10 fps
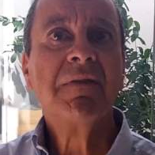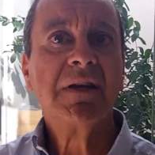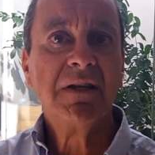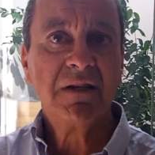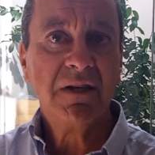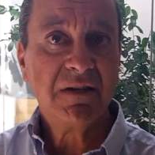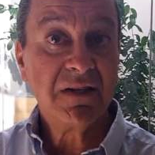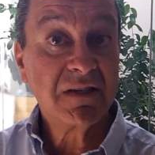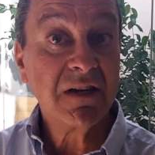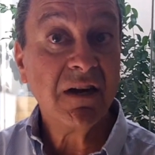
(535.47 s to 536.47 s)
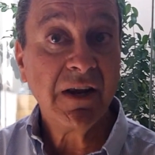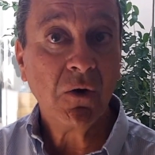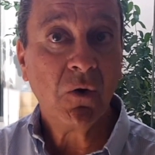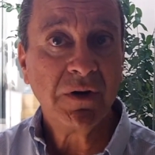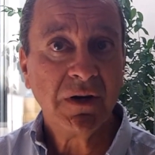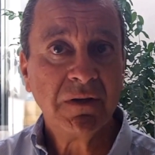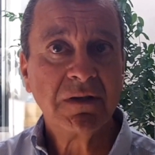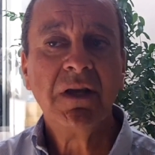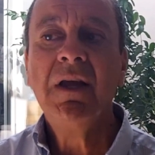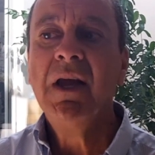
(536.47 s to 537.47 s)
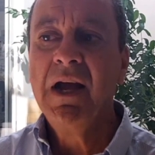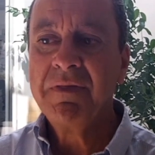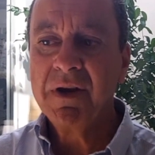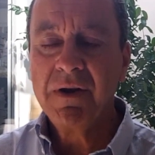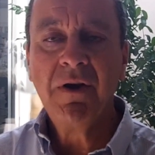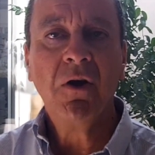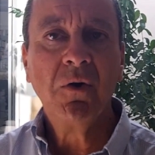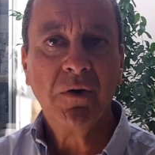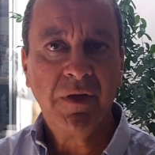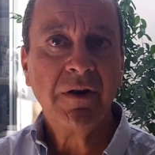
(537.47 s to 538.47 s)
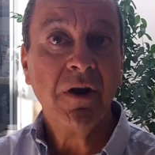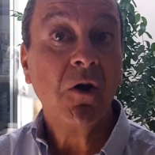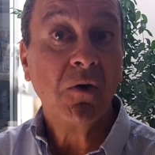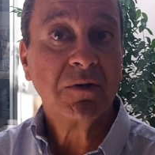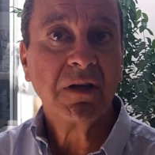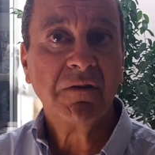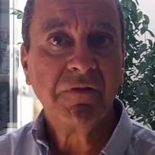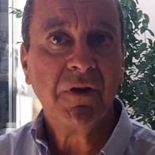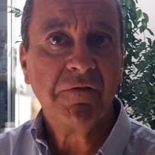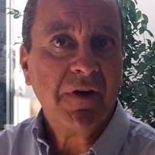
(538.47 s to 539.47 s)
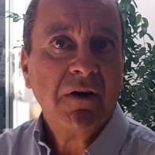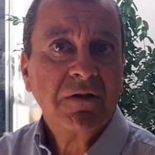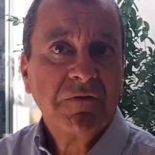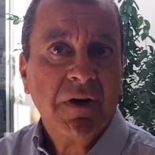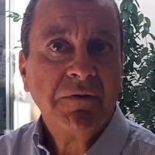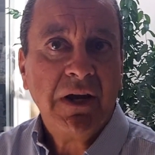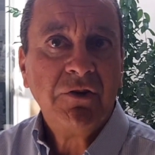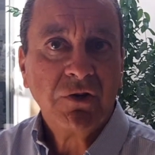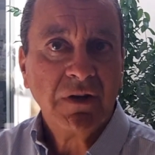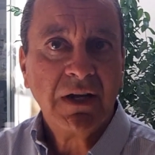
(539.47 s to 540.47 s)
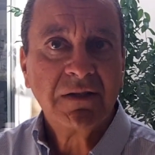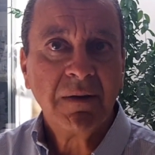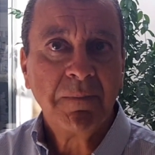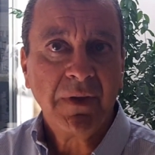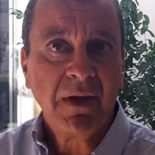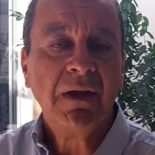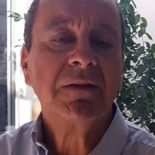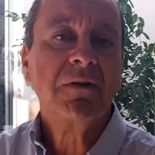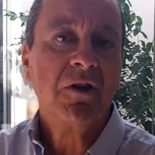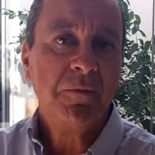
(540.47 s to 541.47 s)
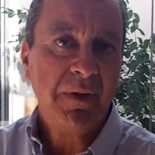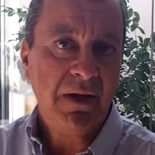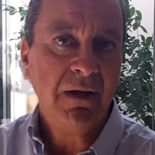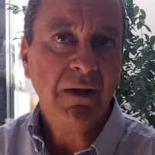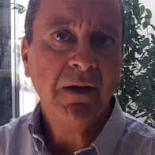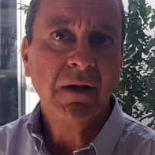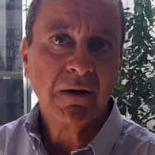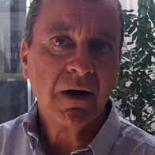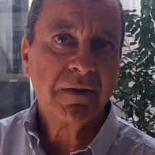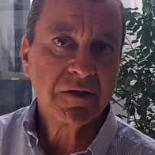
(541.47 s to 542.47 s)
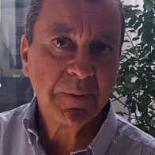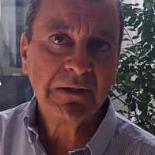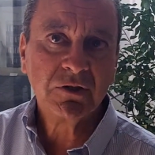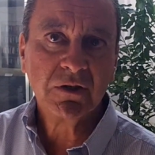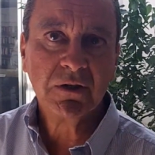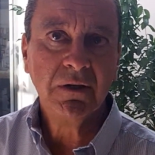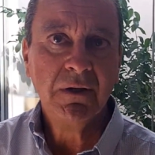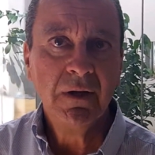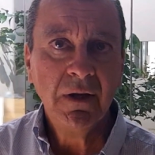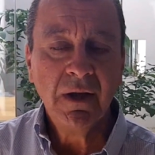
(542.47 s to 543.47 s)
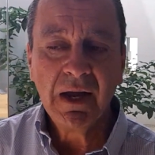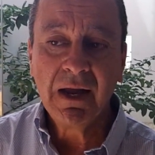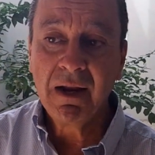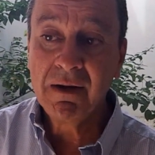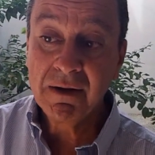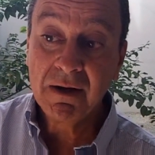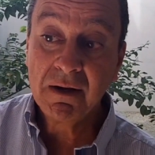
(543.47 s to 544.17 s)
that is a discerning audience, and that know that knows that if you know Pharos Foundation does something, it's going to be rather special. And